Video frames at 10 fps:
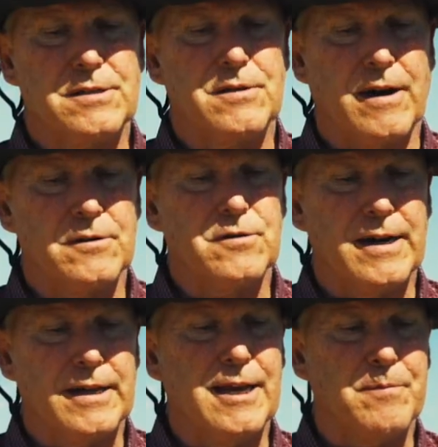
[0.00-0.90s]
is try,
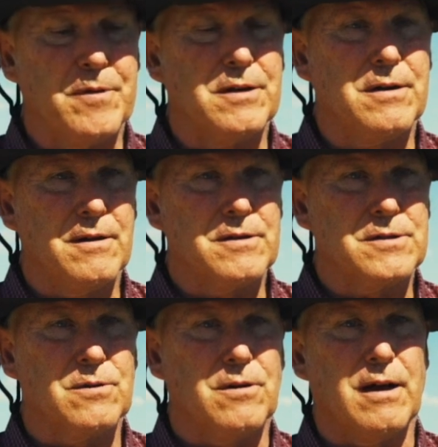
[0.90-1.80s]
try to keep the
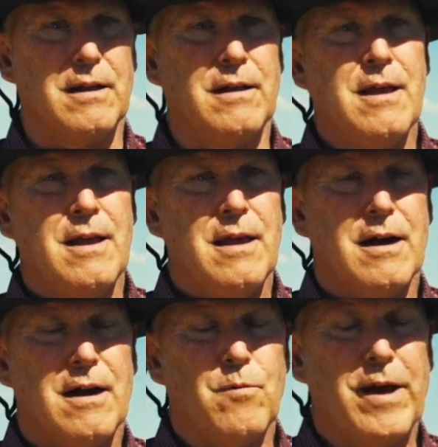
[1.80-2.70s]
soil
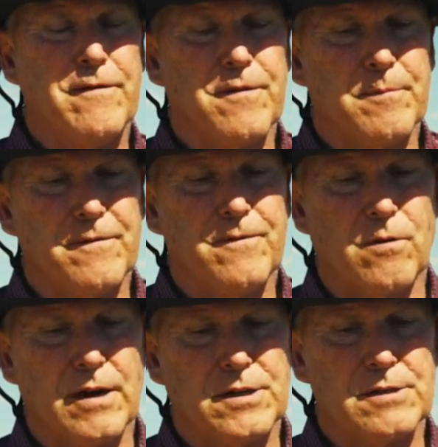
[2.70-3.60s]
away from the
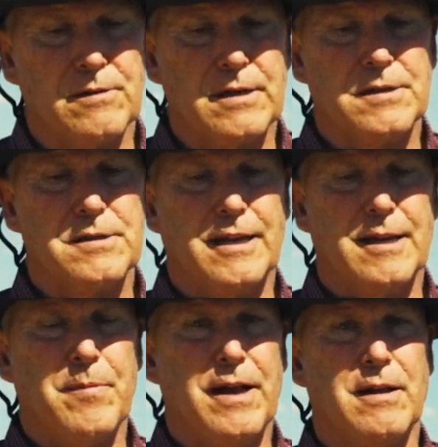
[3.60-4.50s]
forage so it doesn't
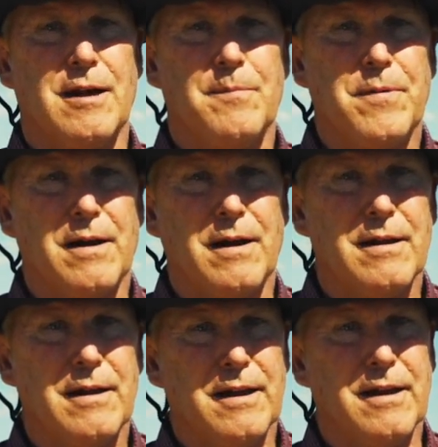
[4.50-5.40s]
get baled up uh,
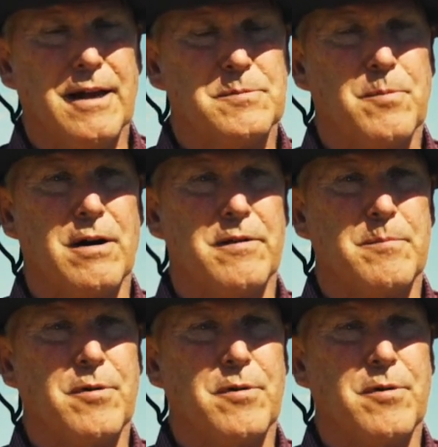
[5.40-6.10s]
as part of the